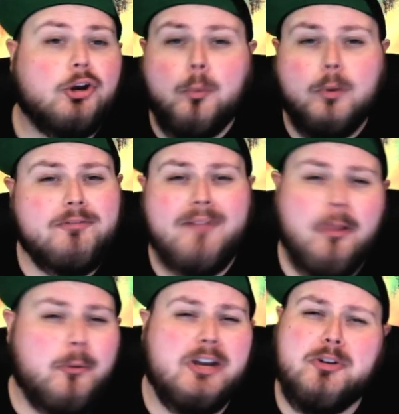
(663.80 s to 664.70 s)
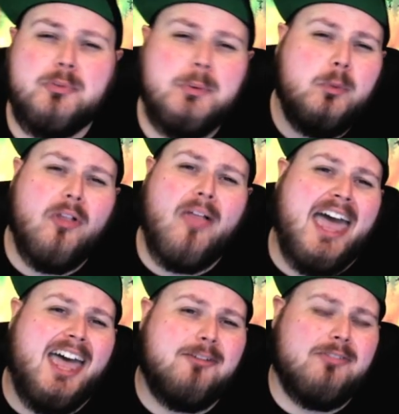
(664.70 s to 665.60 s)
to want to follow here because we will
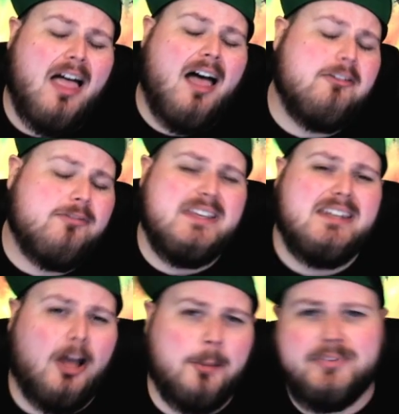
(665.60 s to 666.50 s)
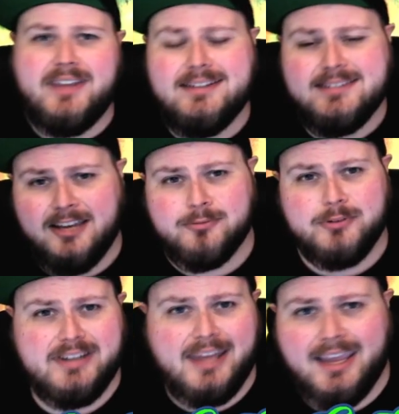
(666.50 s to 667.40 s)
have live feed updates
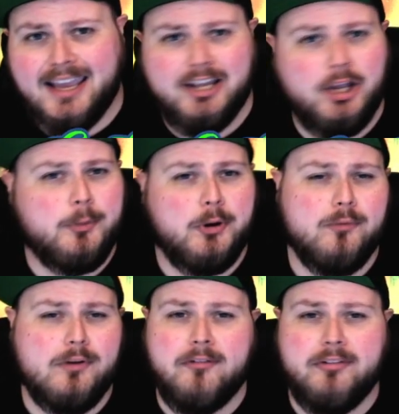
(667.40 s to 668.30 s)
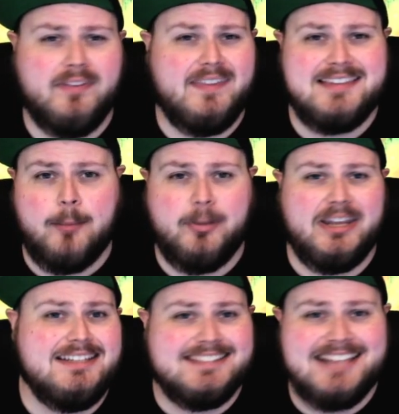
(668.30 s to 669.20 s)
every day, kind of going over everything that's
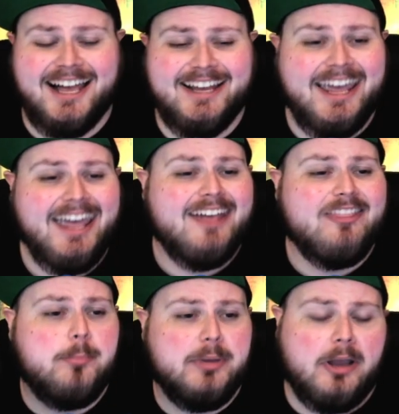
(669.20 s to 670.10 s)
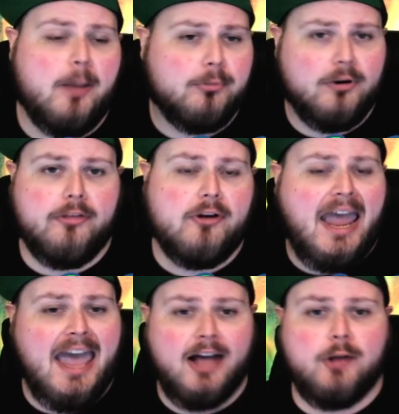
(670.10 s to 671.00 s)
happening inside the Big Brother
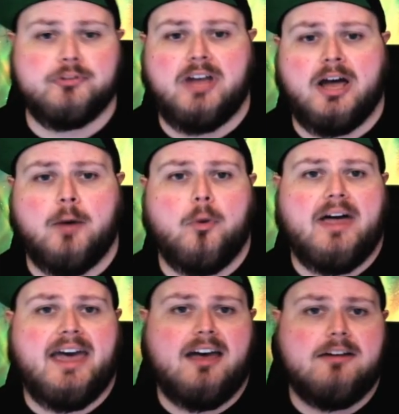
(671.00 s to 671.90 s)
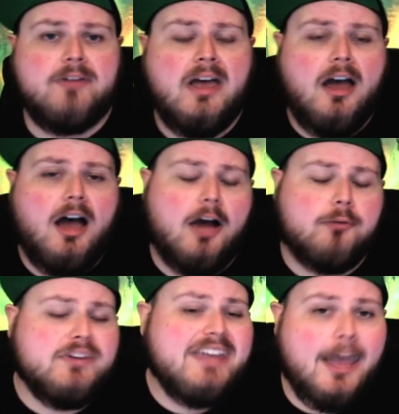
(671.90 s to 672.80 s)
house. We'll have
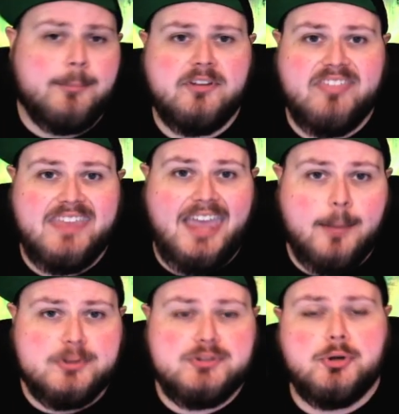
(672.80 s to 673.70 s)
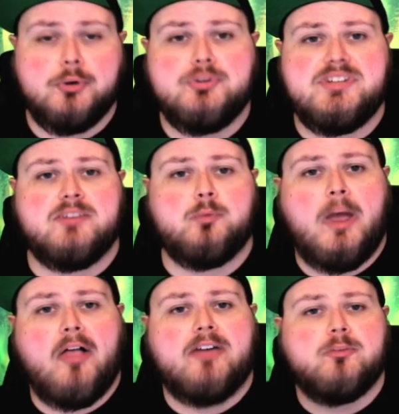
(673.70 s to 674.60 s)
recaps of the episodes, as
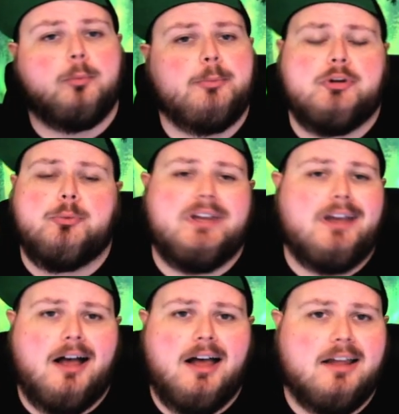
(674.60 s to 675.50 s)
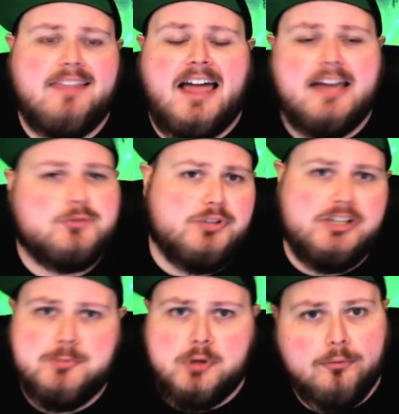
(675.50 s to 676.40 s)
well as we'll be doing live
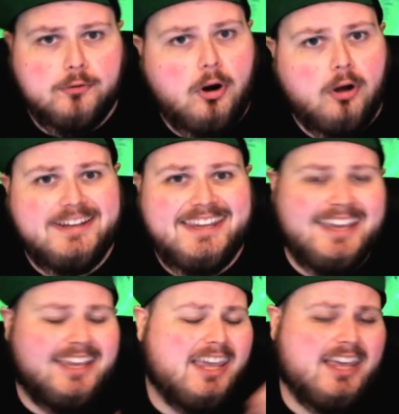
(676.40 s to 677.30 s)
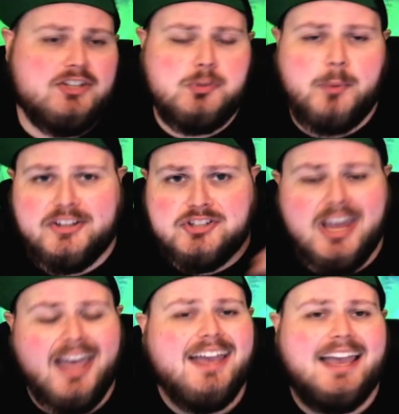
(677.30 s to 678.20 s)
streams over on Kick and
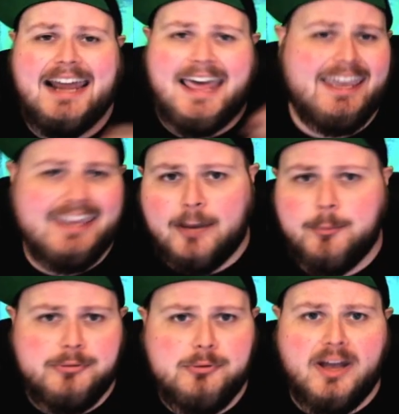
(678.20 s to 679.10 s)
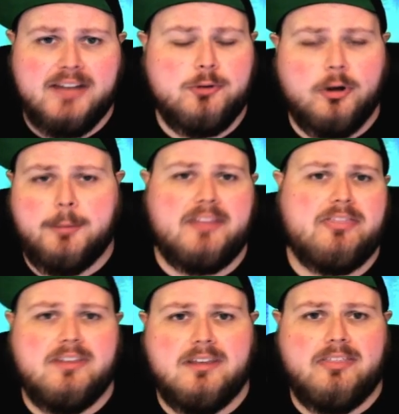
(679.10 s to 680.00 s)
Twitch, kind of hanging out with you guys, talking
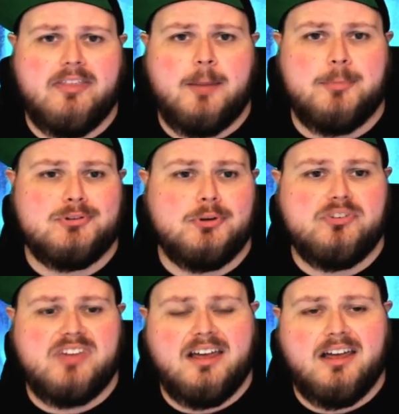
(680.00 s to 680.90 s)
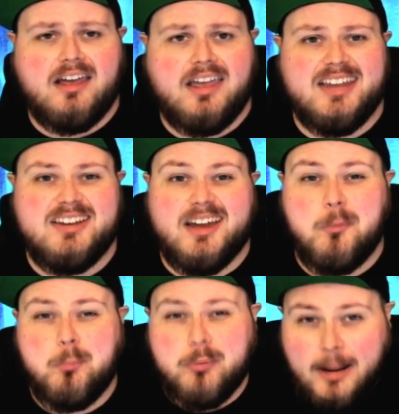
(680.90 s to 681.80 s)
about the episodes, and
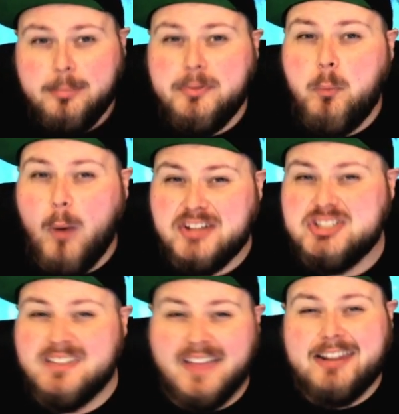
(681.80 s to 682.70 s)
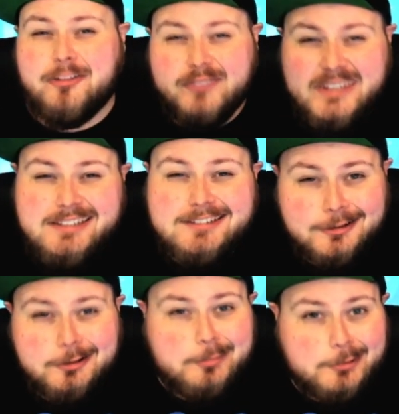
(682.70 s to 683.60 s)
probably watching a lot of the feeds a
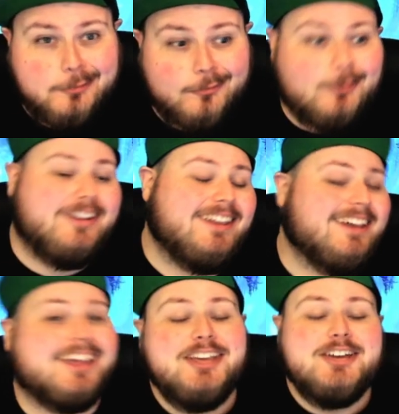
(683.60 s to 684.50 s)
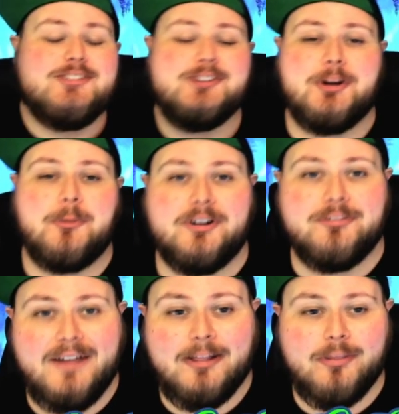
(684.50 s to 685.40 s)
little bit over on Kick. So you're going to want to
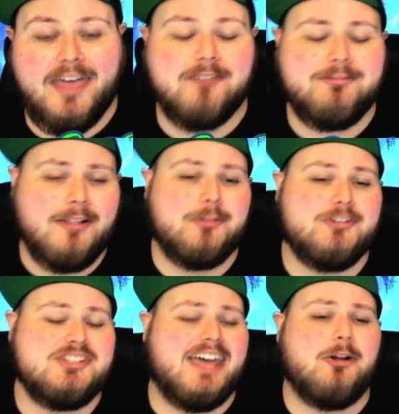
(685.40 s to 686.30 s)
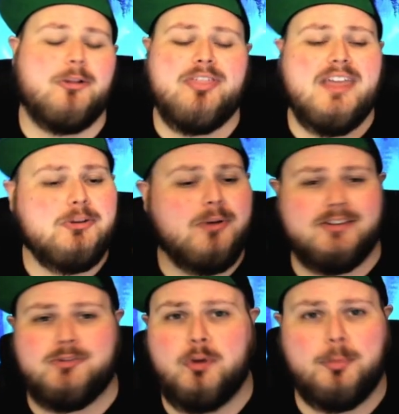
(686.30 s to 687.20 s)
follow that, follow the channel. Thank you
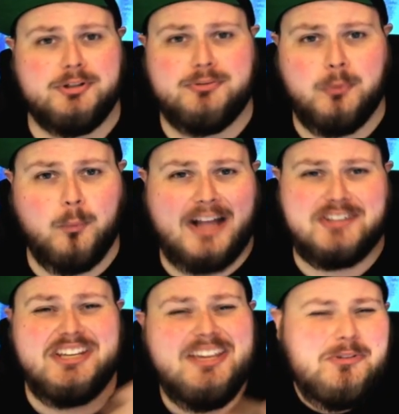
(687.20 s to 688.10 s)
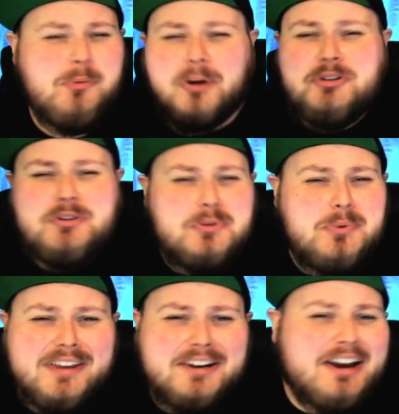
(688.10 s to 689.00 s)
guys so much for watching. If you are new
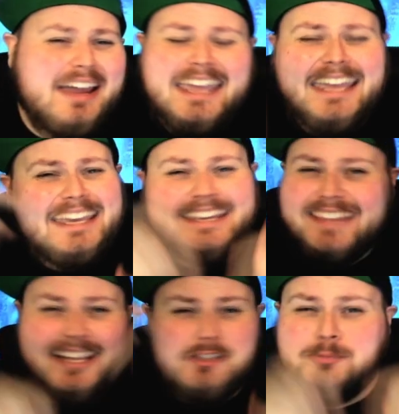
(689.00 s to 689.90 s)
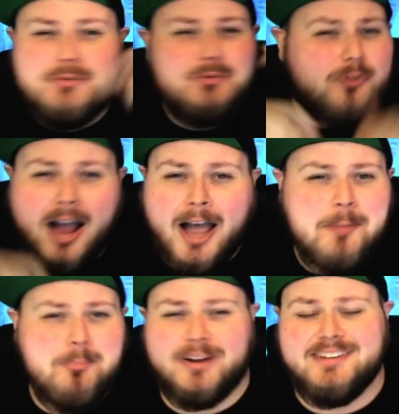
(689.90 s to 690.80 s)
here, hit that
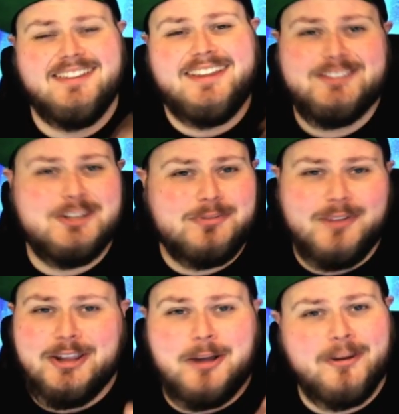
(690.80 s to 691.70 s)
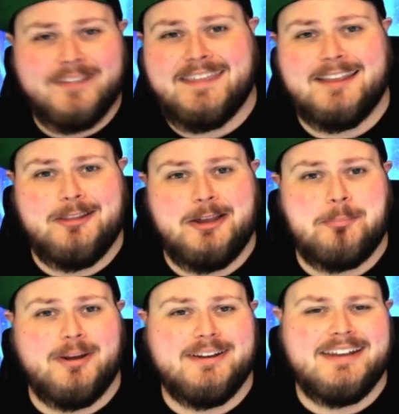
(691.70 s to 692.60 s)
subscribe button. You like this video, hit that
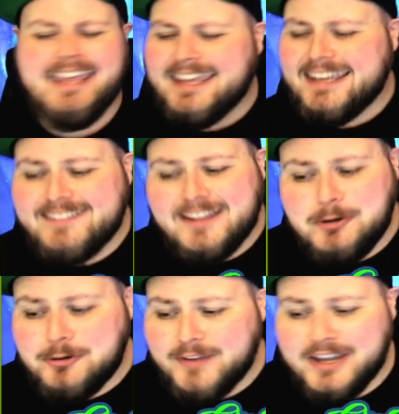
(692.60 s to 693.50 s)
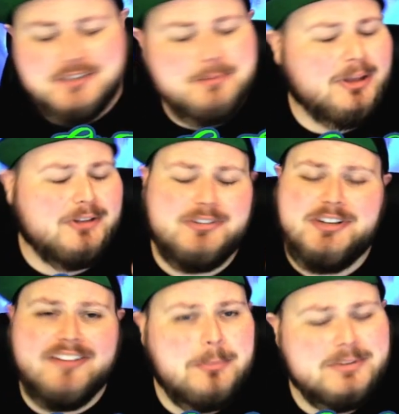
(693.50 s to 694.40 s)
like button, hit that notification bell so
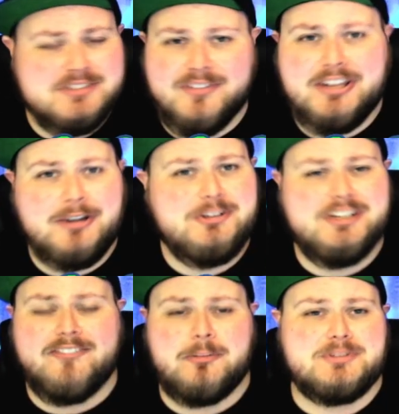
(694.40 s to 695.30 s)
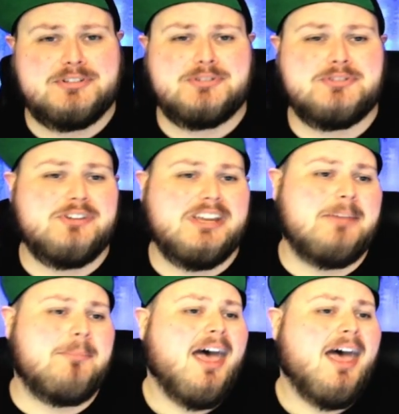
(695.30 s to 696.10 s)
you never miss a video, you never miss a stream.